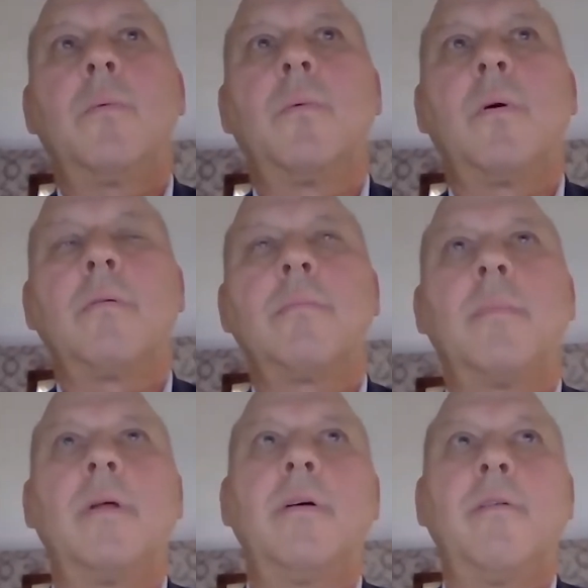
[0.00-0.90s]
Well,
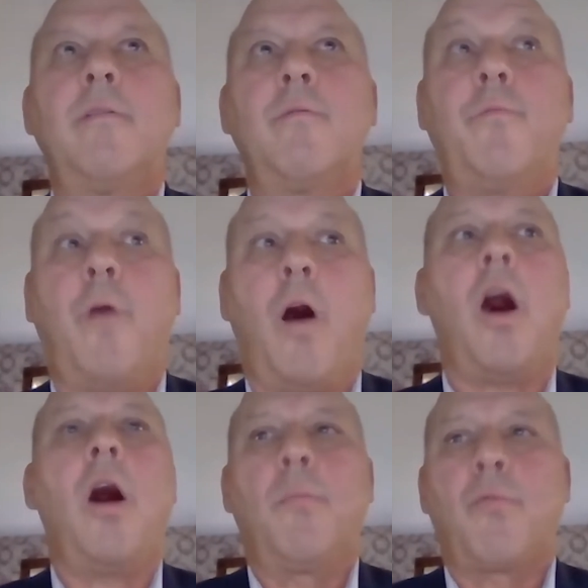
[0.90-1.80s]
for
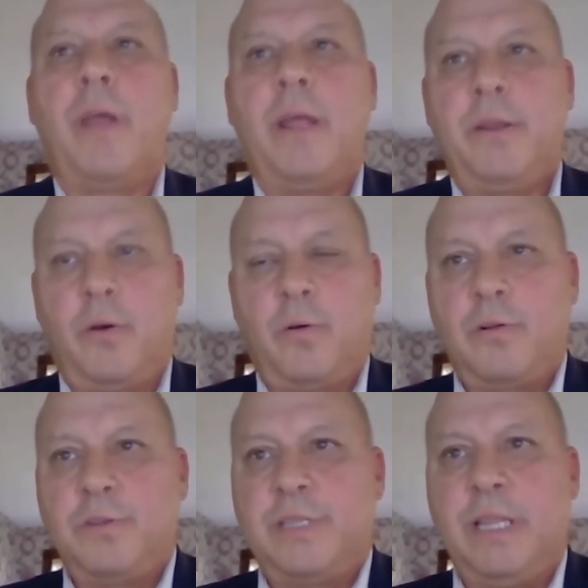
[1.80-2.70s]
all brand
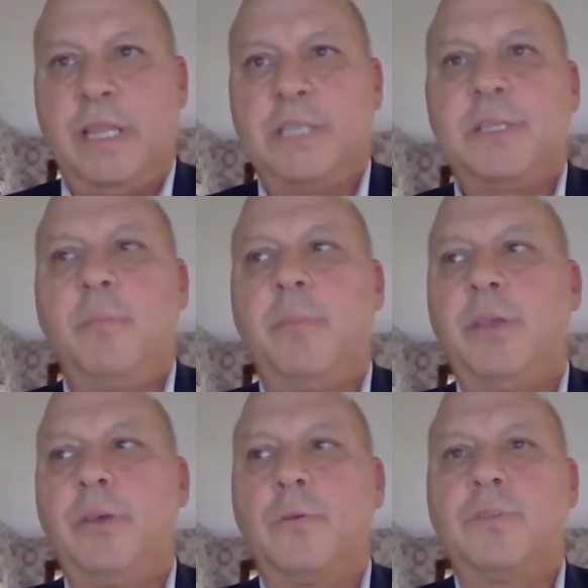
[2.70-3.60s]
owners, this can be
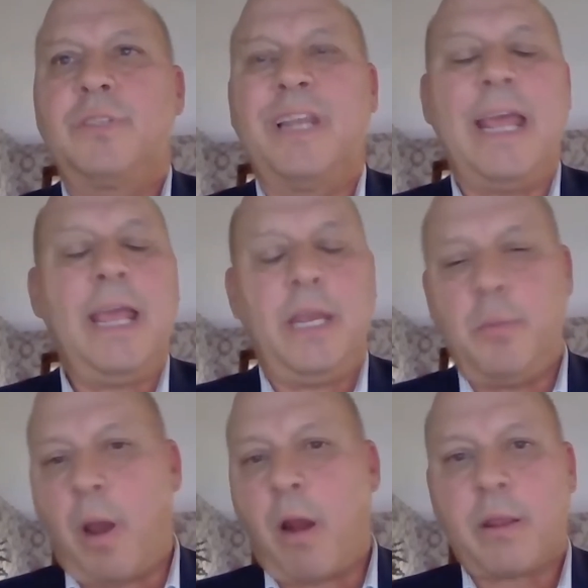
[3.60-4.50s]
used in any
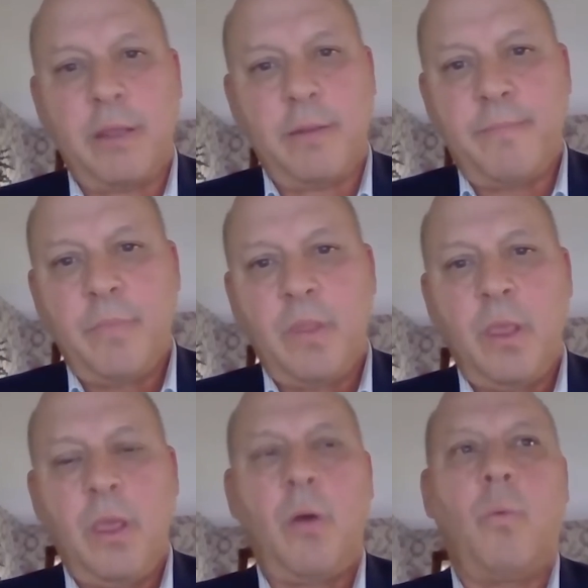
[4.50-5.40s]
market.
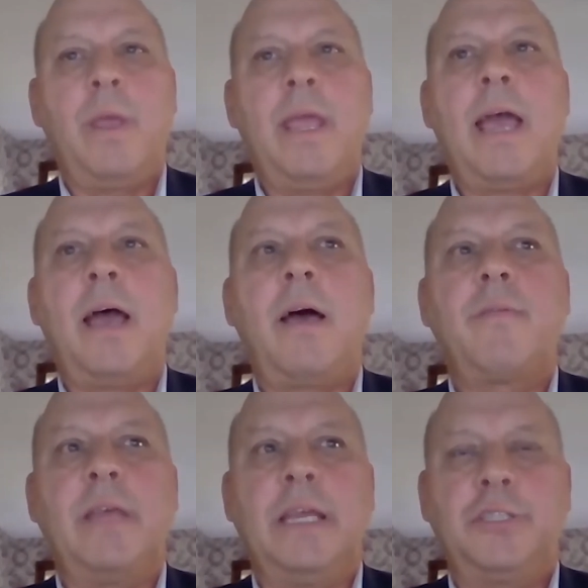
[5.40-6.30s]
We
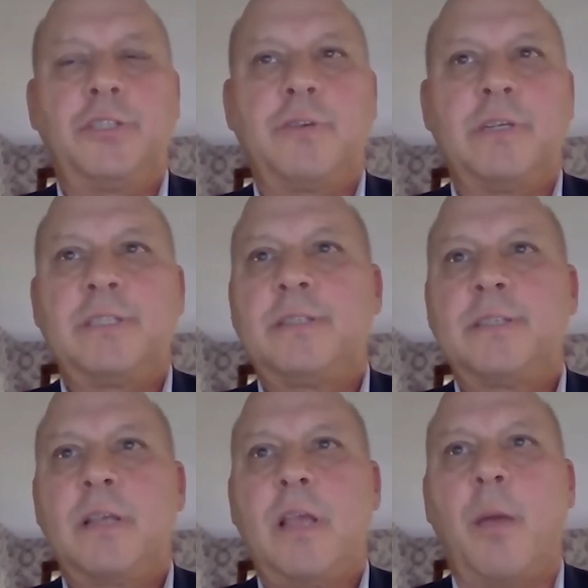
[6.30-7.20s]
have
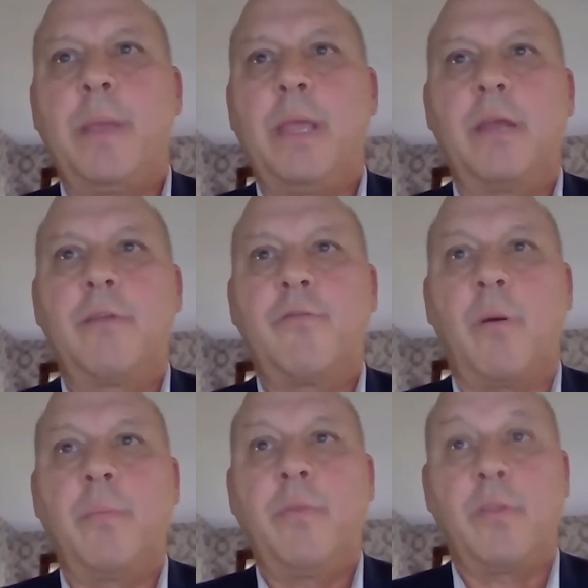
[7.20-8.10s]
interests coming in
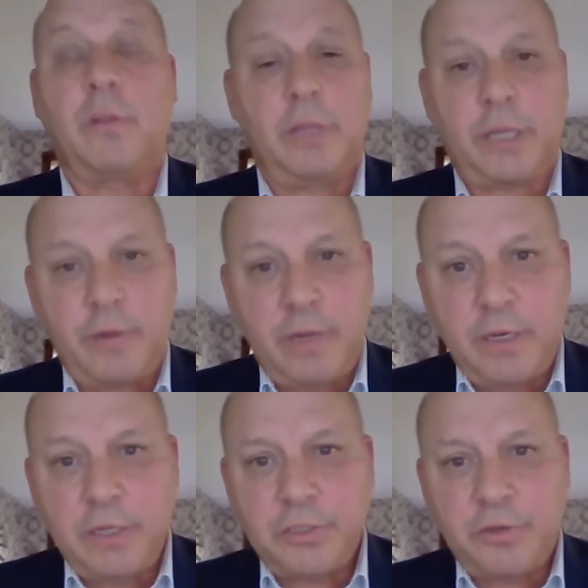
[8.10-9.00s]
from the liquor
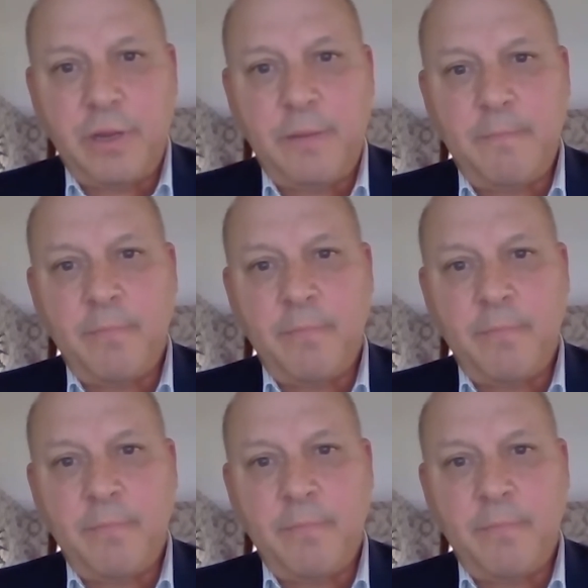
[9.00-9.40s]
industry,